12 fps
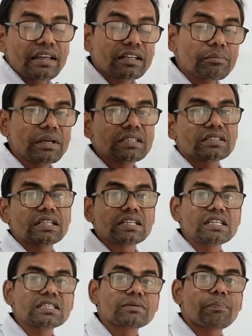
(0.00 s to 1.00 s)
it means it
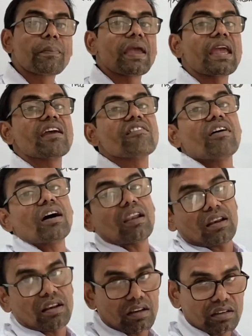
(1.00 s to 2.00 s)
is
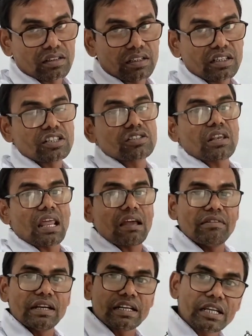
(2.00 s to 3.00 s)
payable, it is
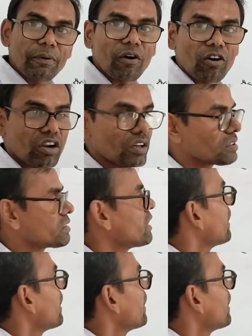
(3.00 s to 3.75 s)
liability for us,